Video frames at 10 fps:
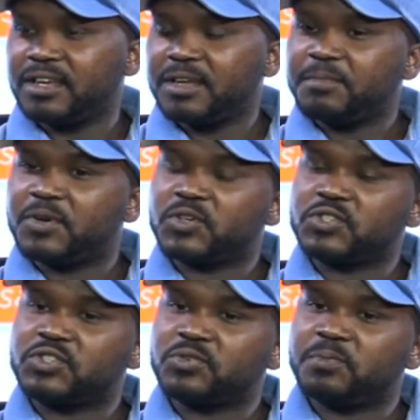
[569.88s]
because to
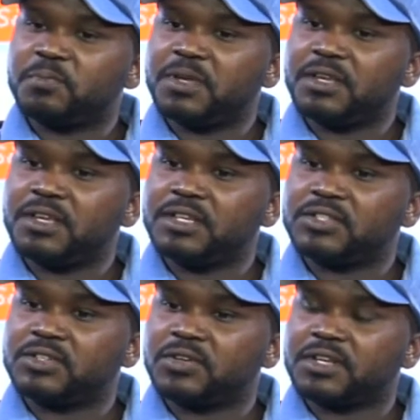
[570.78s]
me it's not
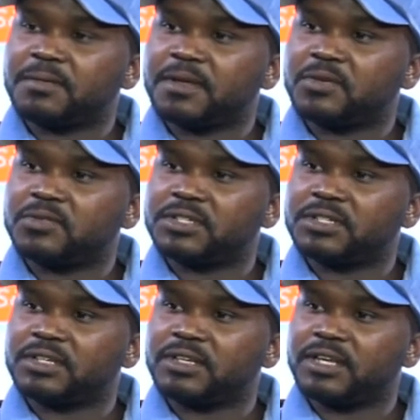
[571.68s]
about
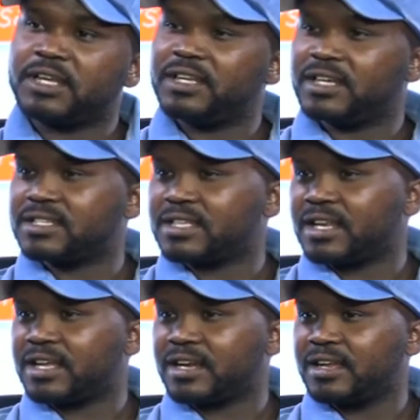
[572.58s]
earning a
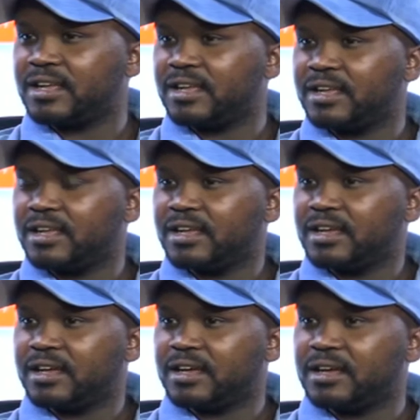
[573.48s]
salary,
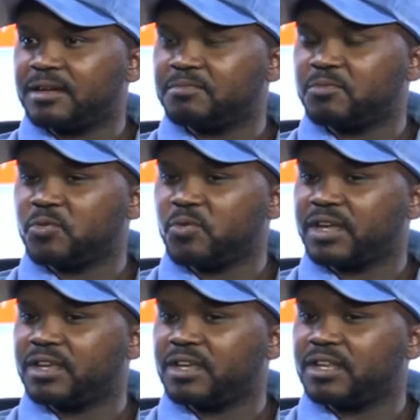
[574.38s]
working
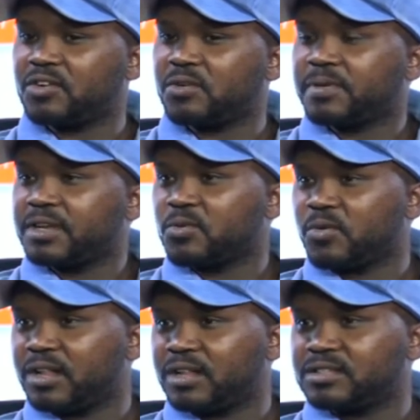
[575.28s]
in a corporate
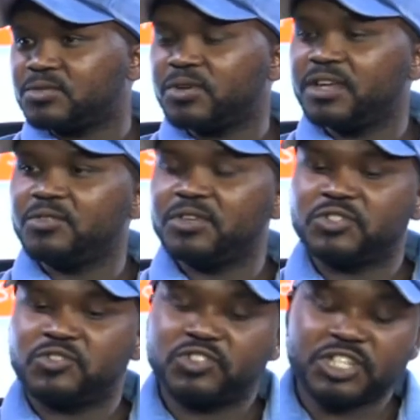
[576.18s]
world where you need to
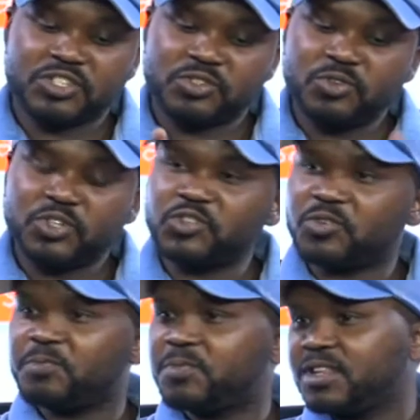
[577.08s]
just do your job
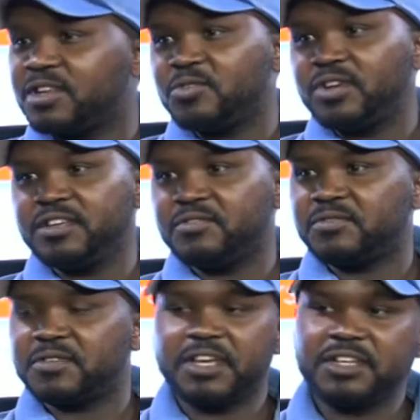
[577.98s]
and then you leave
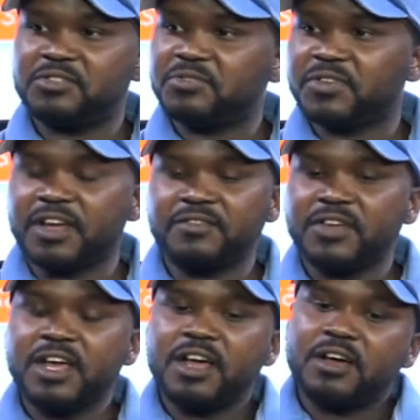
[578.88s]
8 to 5.
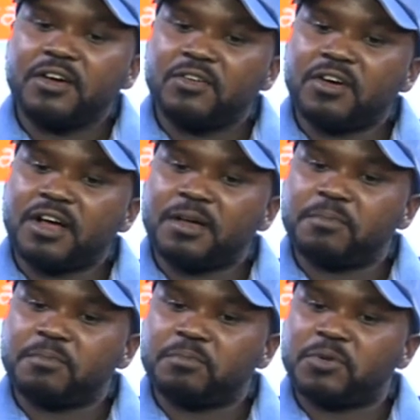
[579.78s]

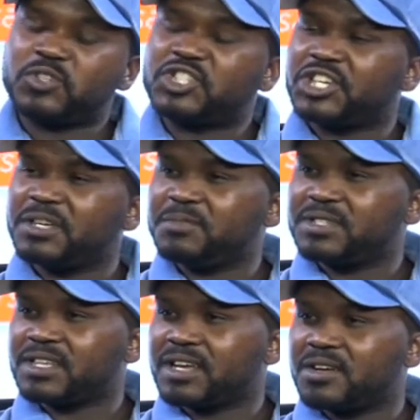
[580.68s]
Because James
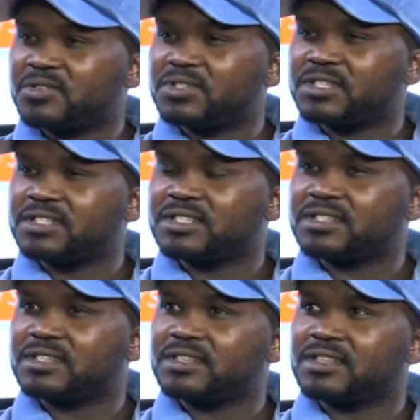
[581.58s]
House
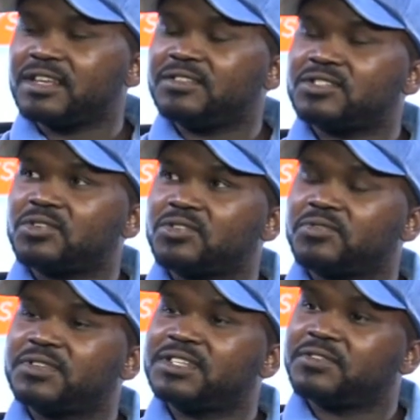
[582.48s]
they sort of
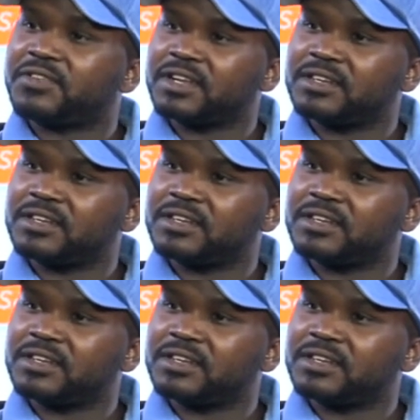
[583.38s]
different,